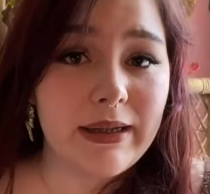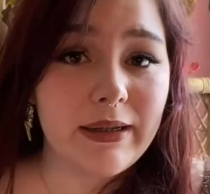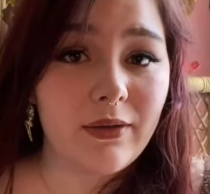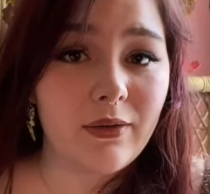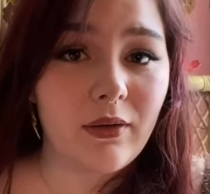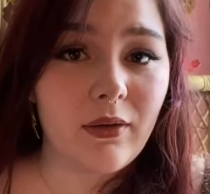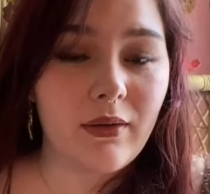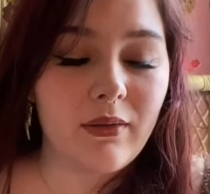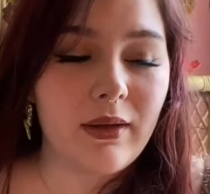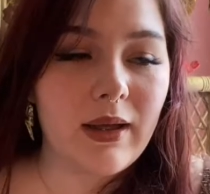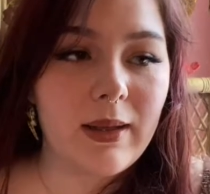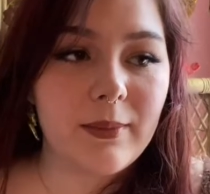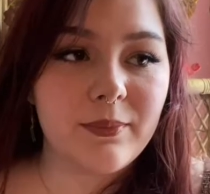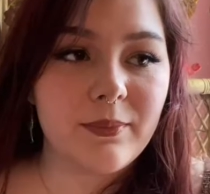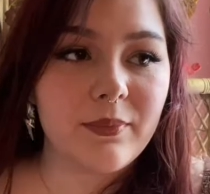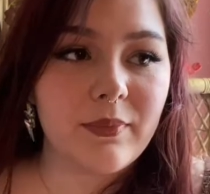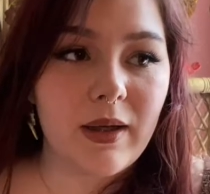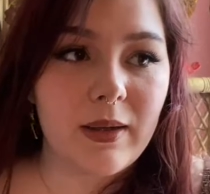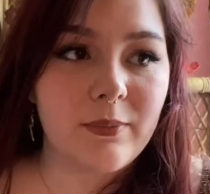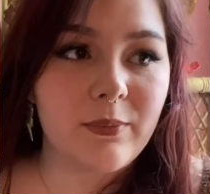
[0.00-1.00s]
at all.
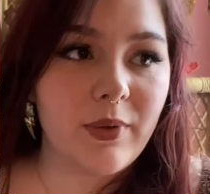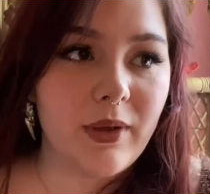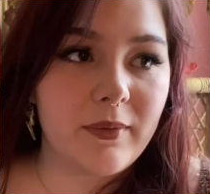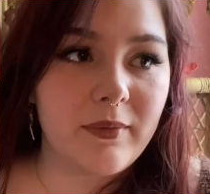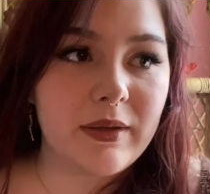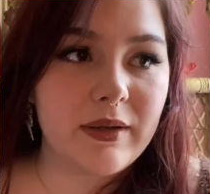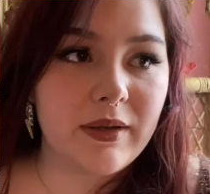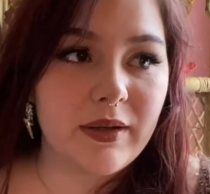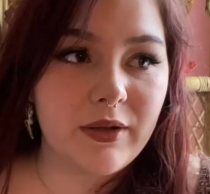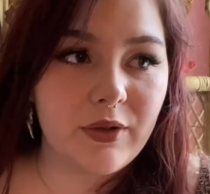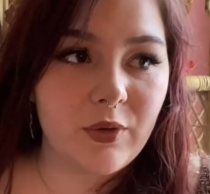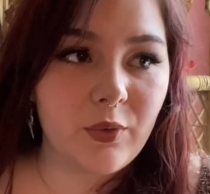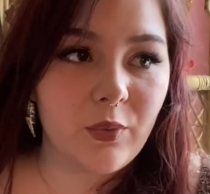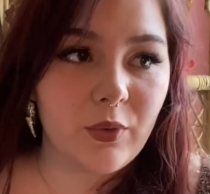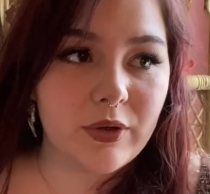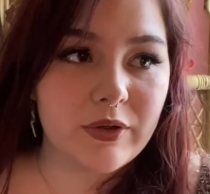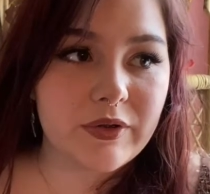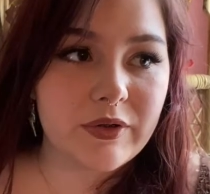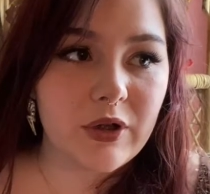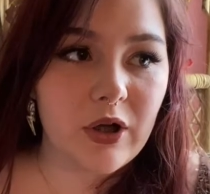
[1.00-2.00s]
I'm probably like the
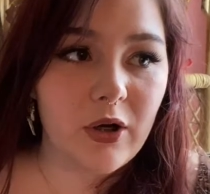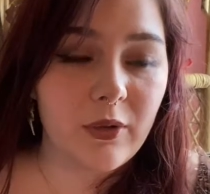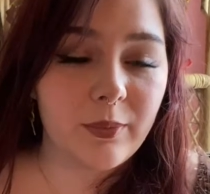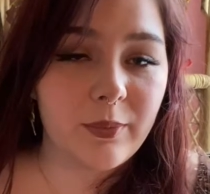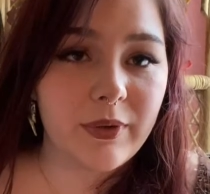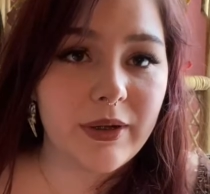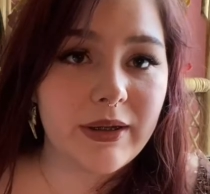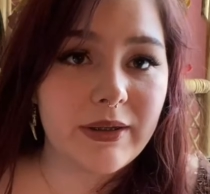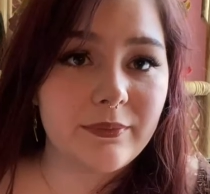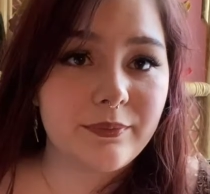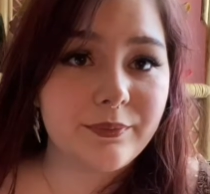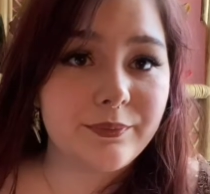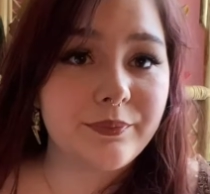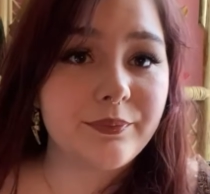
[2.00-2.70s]
worst culprit.